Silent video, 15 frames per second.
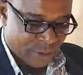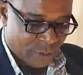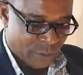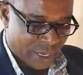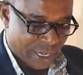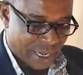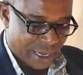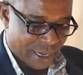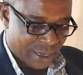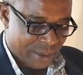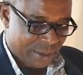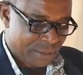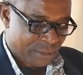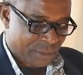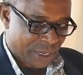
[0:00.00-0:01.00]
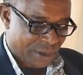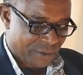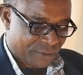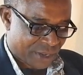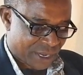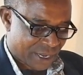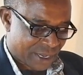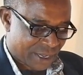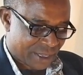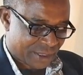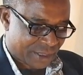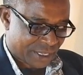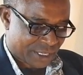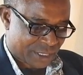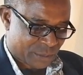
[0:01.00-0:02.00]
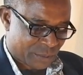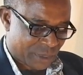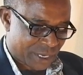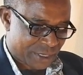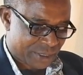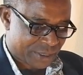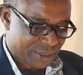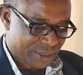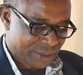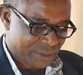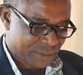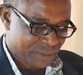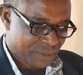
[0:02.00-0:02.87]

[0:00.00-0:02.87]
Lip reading: where behavior takes place.